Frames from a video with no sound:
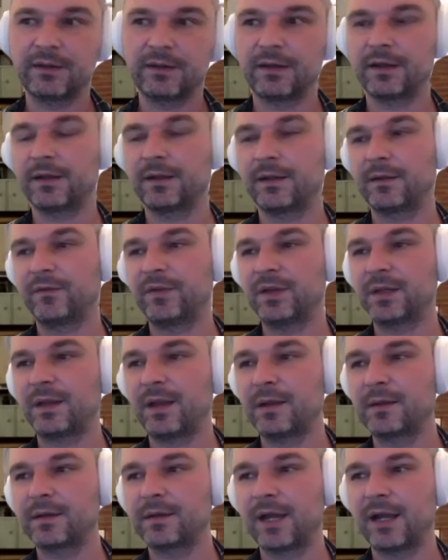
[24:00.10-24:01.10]
Like in this
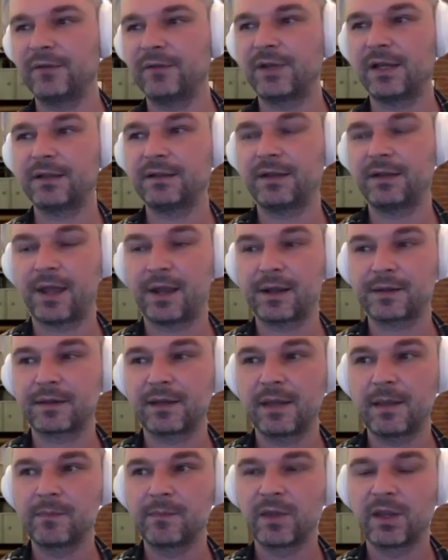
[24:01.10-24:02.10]
case, have.txt,
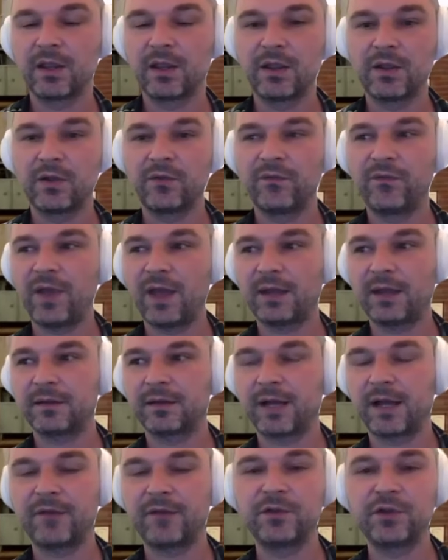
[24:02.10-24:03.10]
that
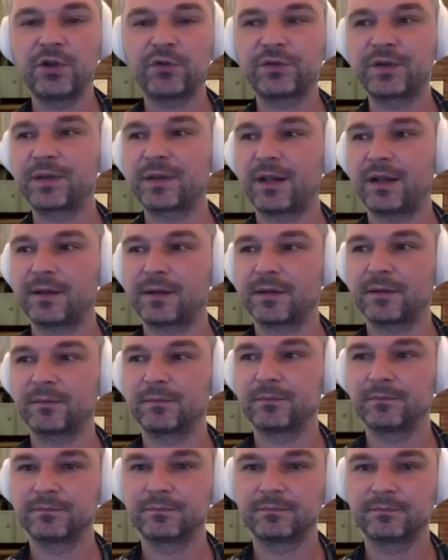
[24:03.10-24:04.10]
have no results.
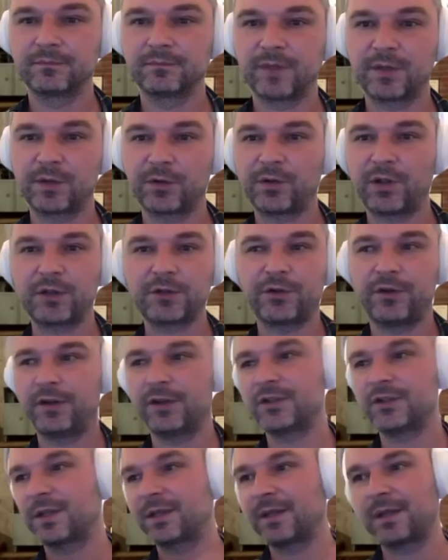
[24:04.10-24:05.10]
So
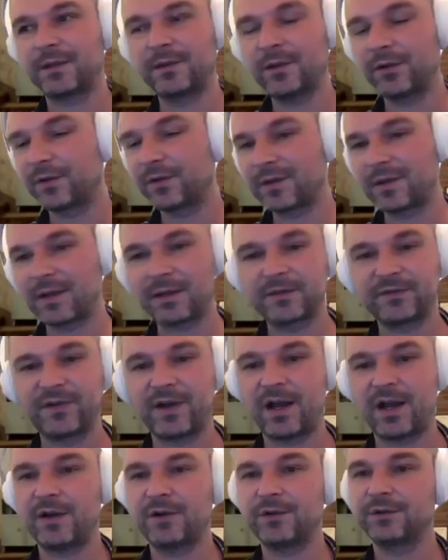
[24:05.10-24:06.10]
Algolia just says, no results
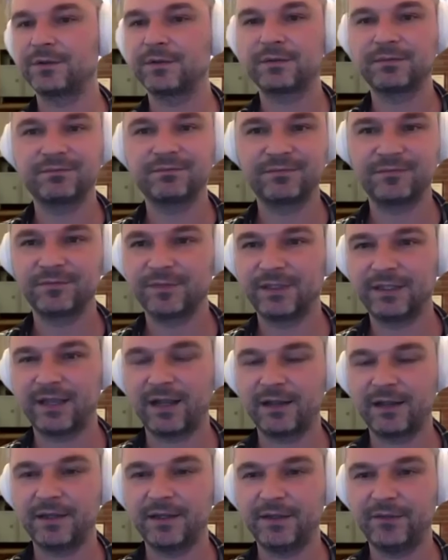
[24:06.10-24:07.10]
found,
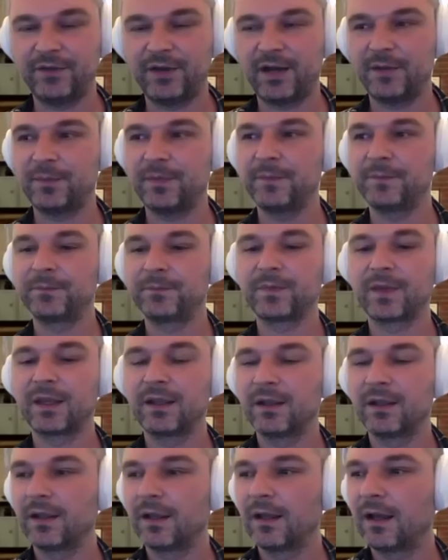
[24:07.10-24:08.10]
I give up.
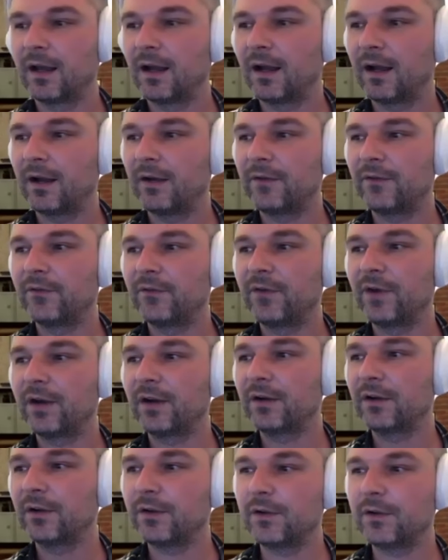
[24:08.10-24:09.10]

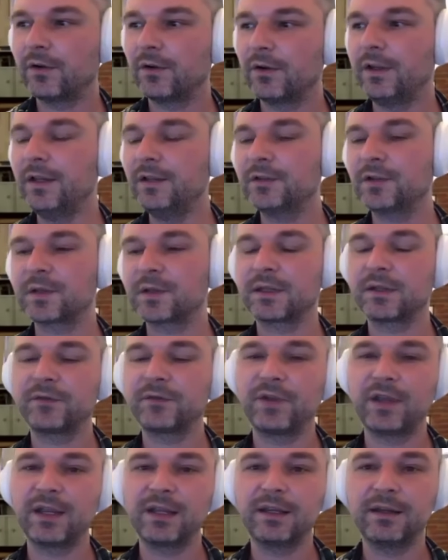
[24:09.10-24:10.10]
The interesting
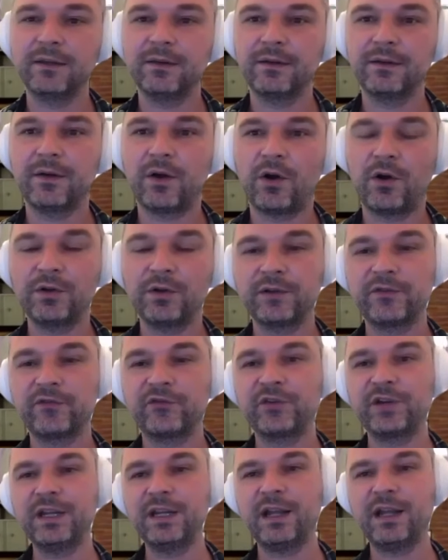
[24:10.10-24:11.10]
thing, on a
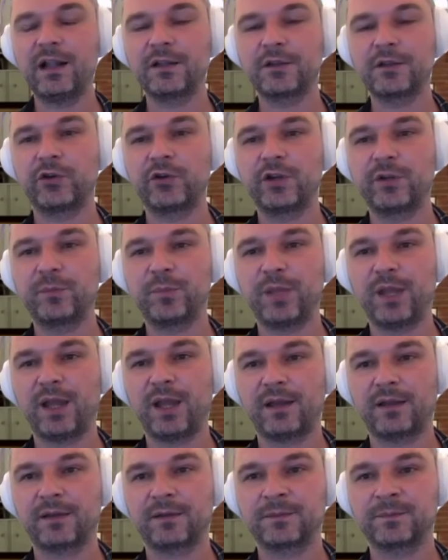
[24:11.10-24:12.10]
free Algolia
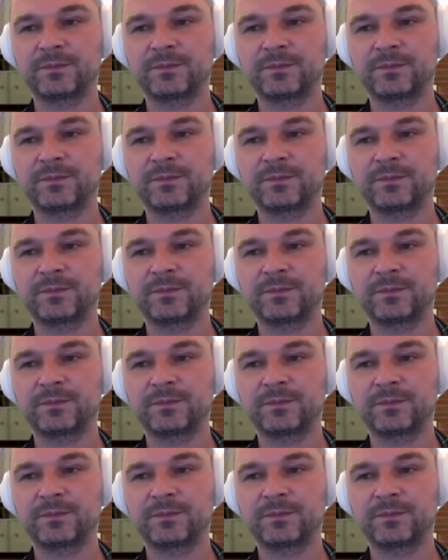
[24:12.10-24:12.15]
plan,